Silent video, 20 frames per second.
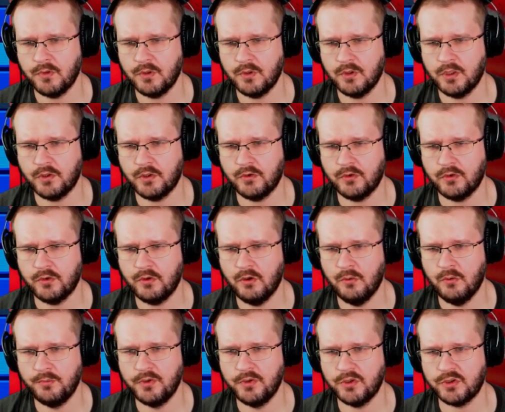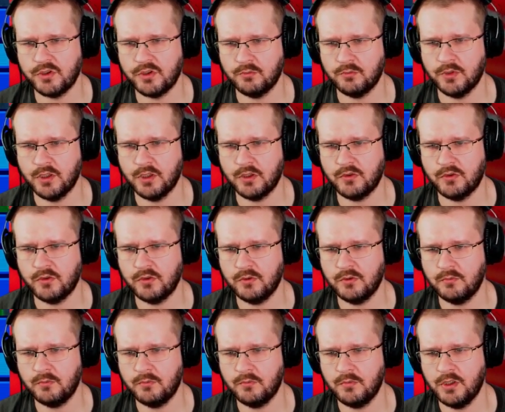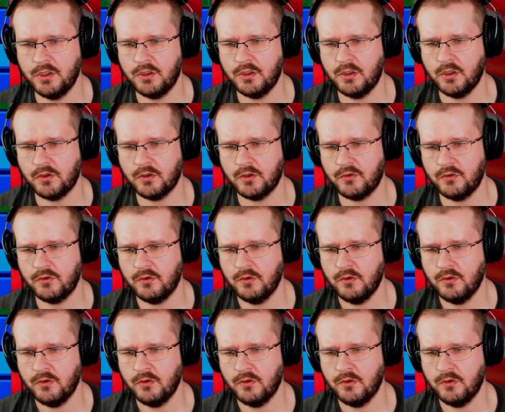Let's hope this shot makes it. It does.